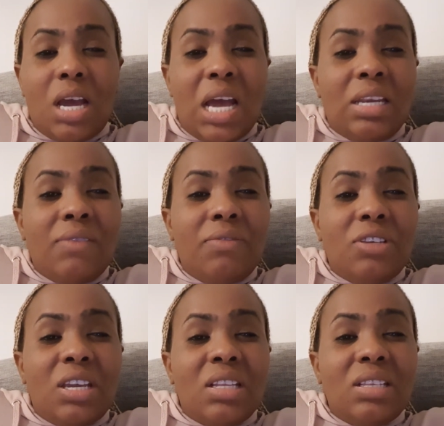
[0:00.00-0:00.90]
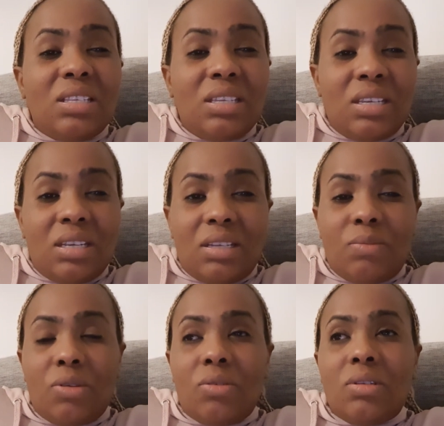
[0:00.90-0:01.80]
and if she can see it,
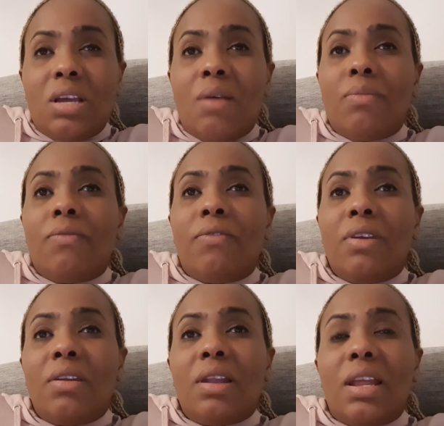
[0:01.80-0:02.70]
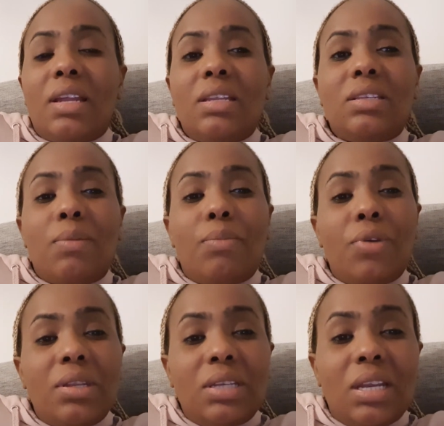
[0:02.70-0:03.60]
because I'm very like
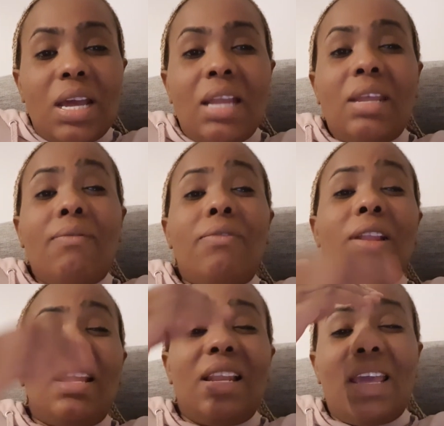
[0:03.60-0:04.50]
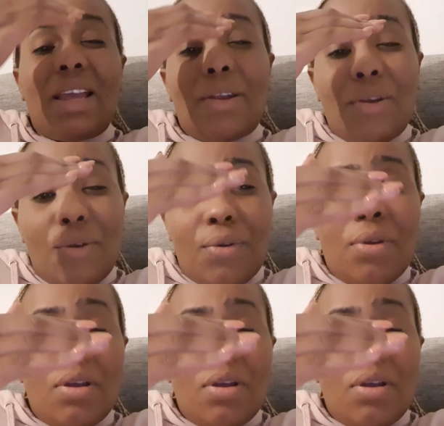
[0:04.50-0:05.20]
disappointed, and I'm feeling like, no,